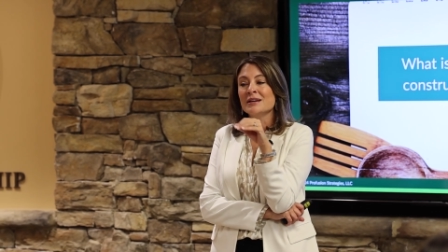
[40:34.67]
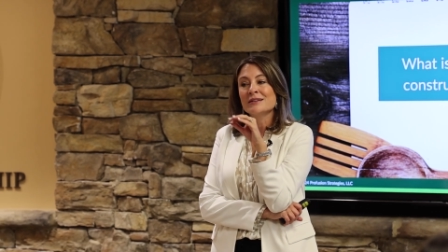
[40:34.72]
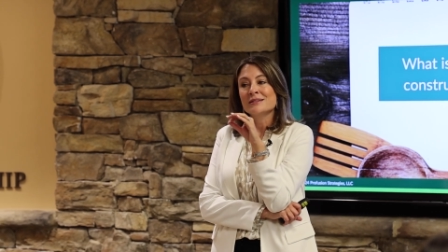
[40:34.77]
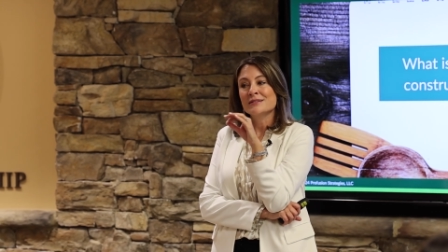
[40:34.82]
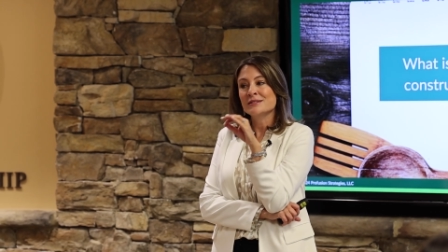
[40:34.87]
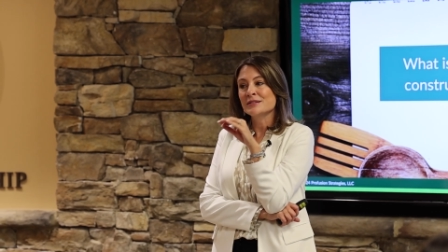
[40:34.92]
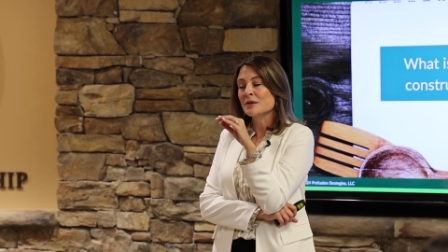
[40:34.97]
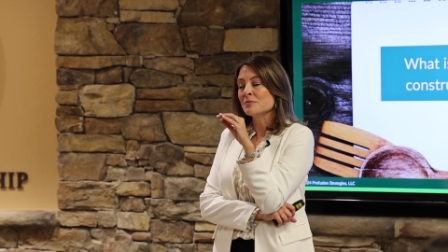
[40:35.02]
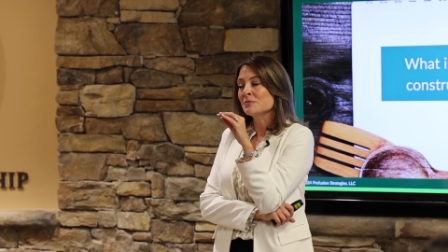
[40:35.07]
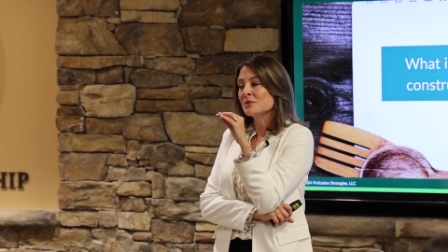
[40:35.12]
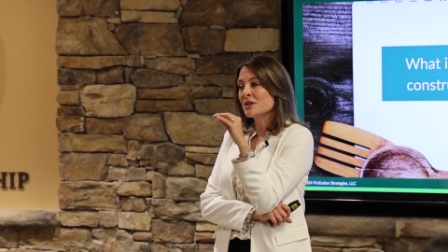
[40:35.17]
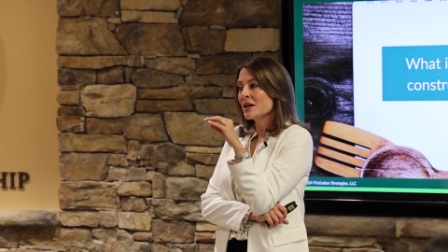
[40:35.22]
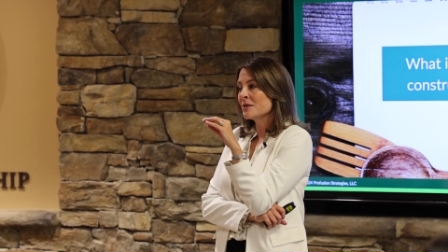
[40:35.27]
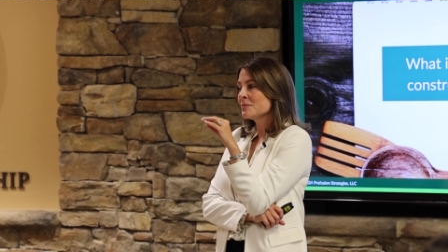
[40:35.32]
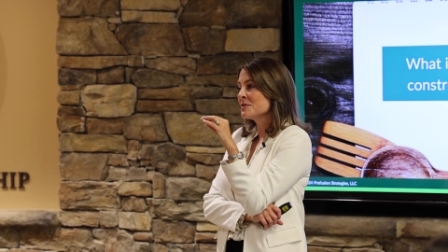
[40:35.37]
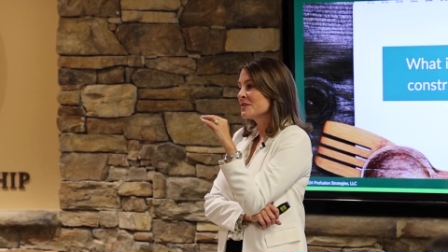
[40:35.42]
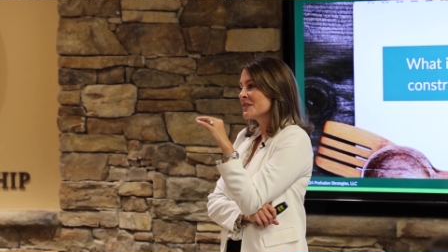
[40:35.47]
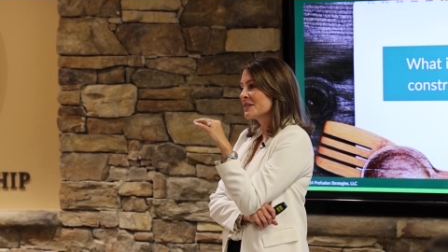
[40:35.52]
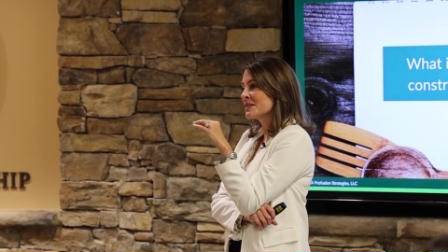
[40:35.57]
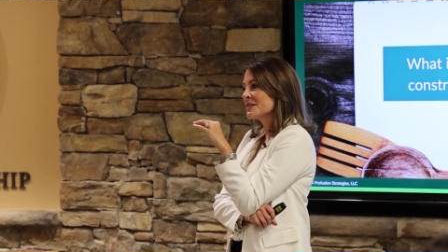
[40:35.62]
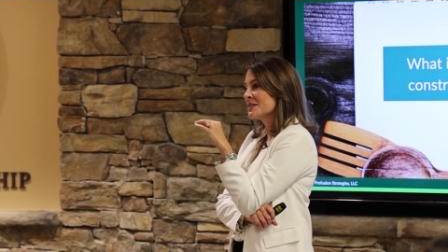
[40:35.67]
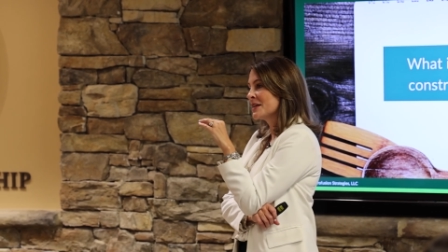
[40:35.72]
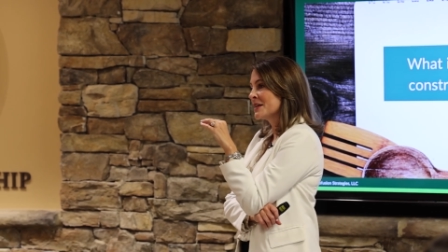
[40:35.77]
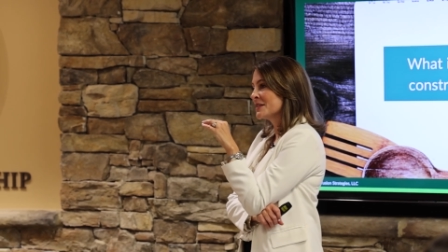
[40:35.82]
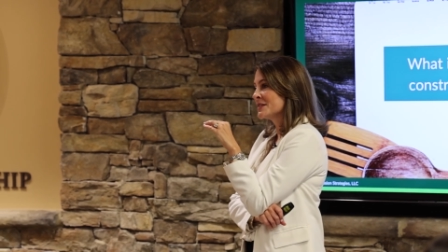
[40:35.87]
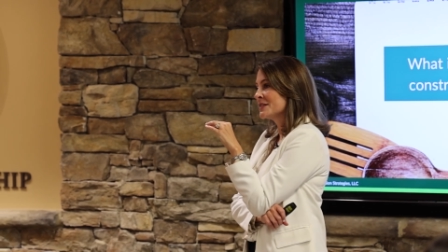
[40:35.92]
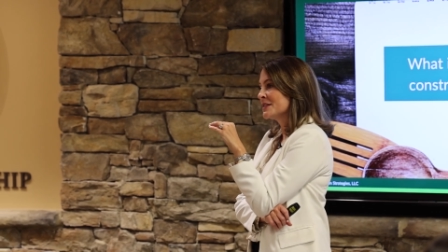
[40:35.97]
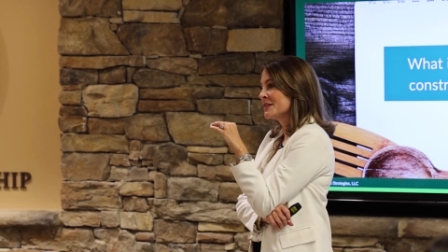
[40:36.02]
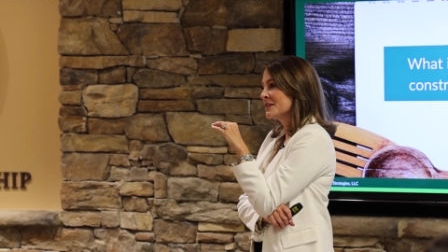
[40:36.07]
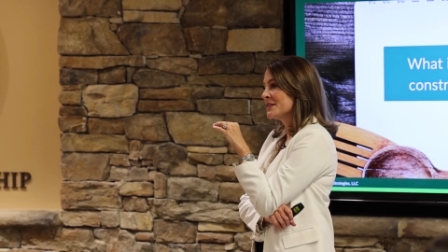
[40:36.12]
Sometimes
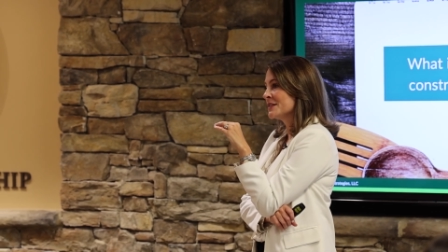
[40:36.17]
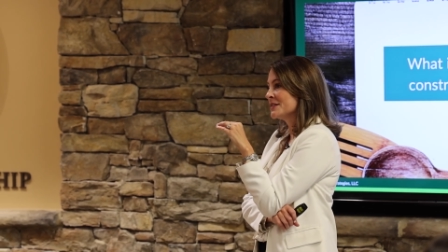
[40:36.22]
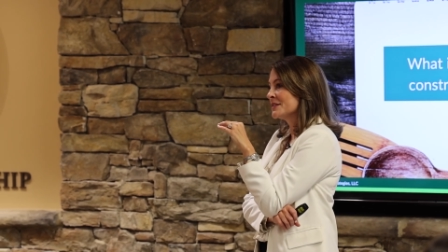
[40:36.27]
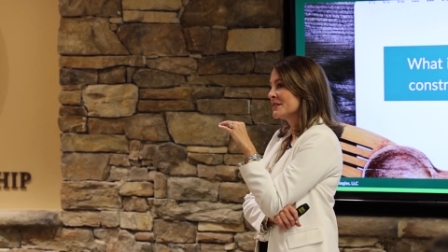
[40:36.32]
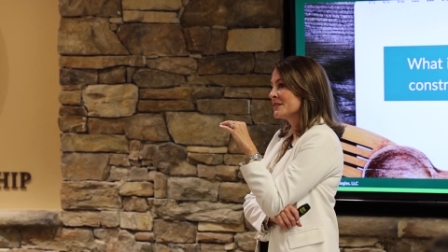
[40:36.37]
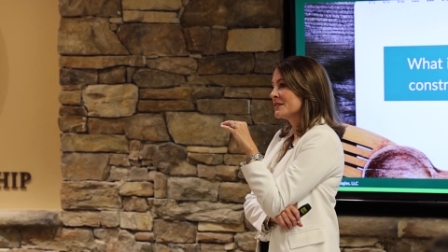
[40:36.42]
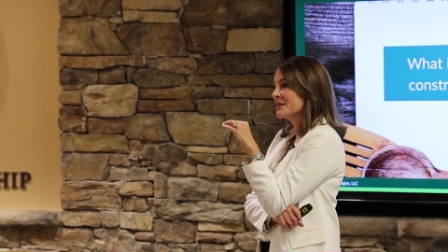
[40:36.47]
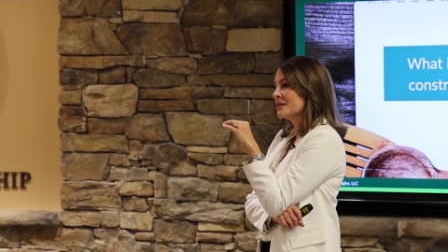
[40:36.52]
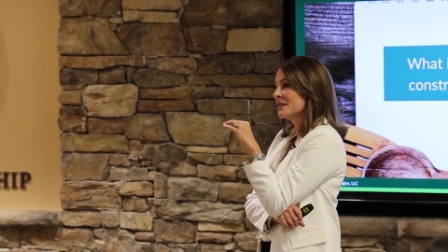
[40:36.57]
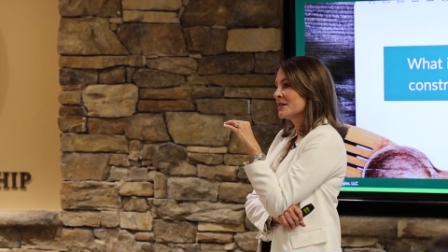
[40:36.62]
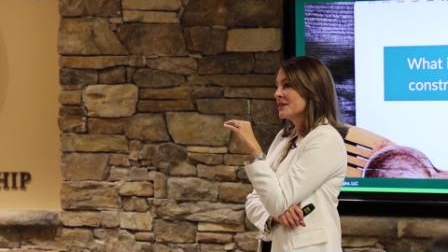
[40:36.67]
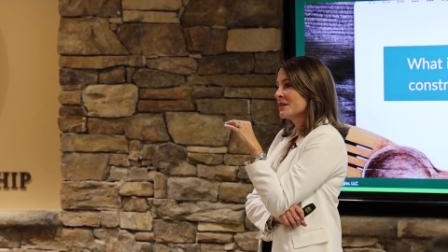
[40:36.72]
success is